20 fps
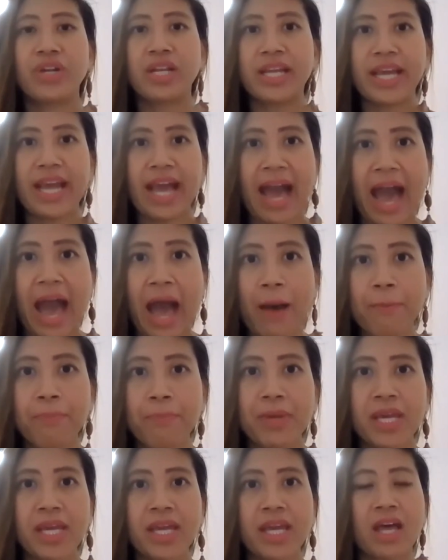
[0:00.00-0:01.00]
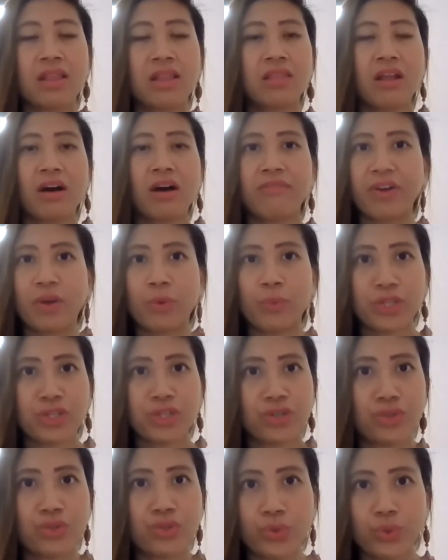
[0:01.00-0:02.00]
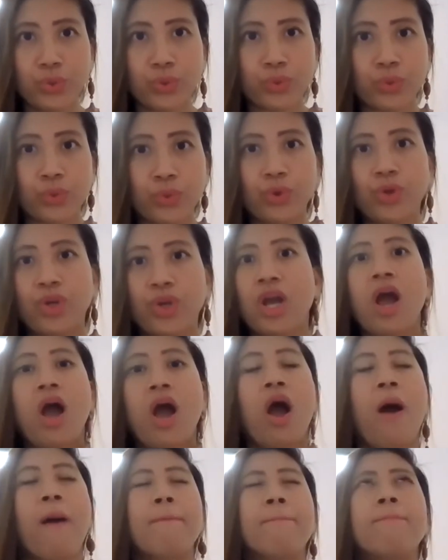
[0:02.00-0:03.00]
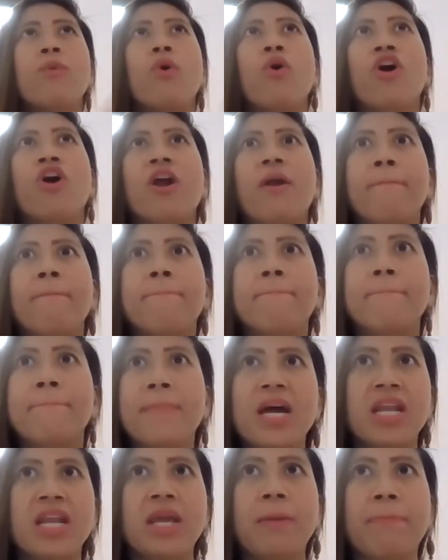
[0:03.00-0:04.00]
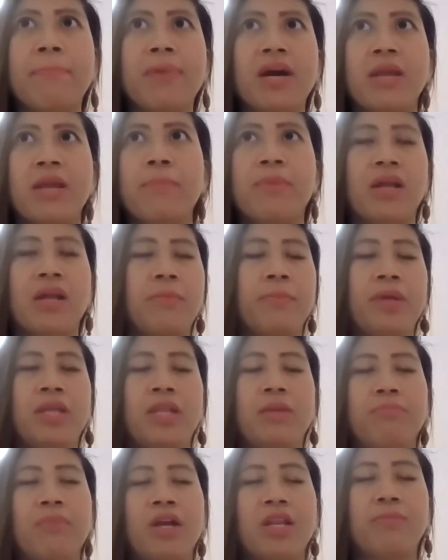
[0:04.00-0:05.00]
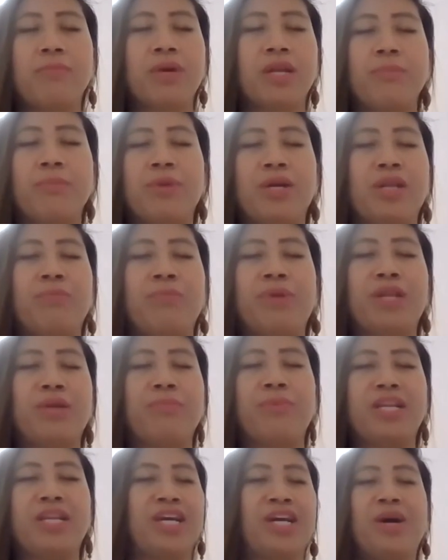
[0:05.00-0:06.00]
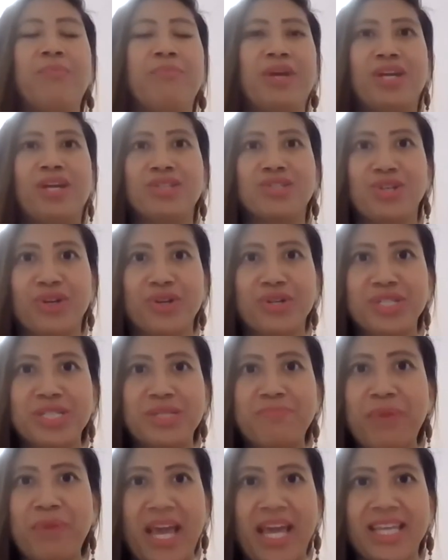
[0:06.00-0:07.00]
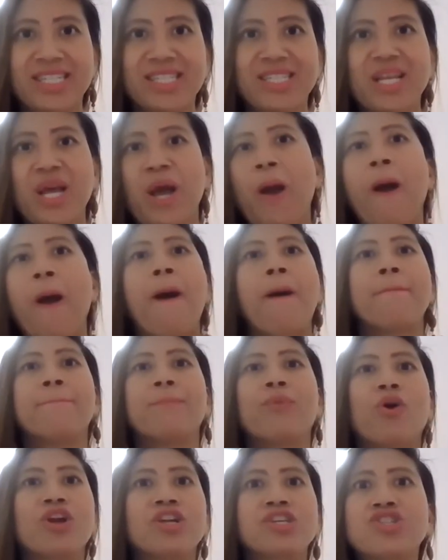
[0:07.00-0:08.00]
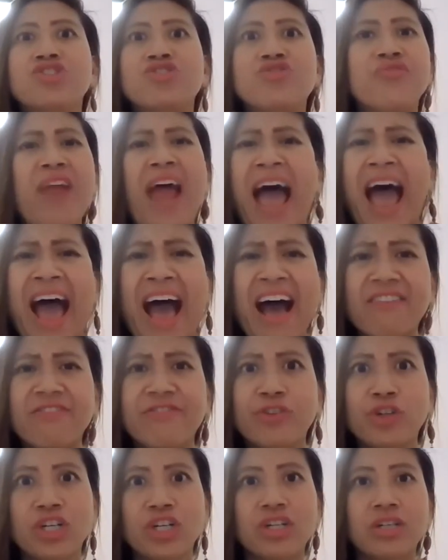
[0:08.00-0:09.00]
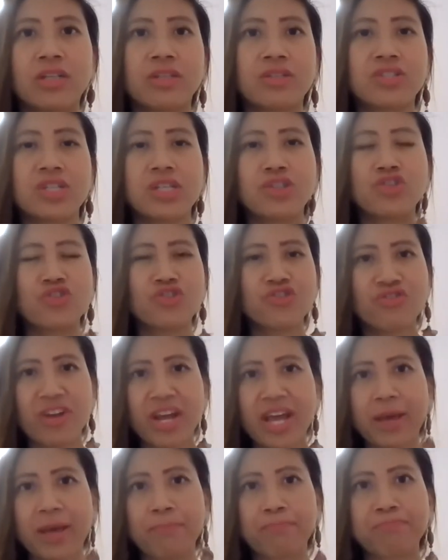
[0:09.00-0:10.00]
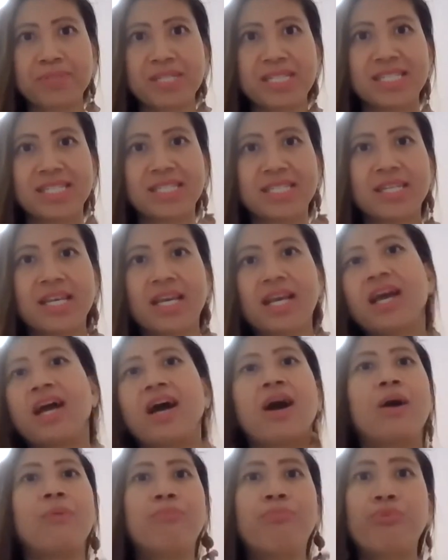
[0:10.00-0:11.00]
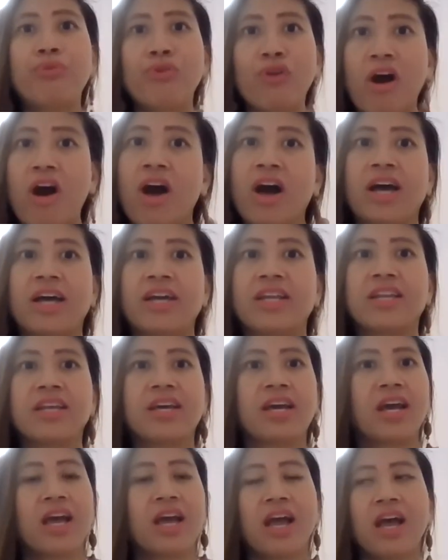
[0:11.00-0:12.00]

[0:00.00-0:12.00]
really happy and loving what you do. More money coming into your space. More travels and trips abroad,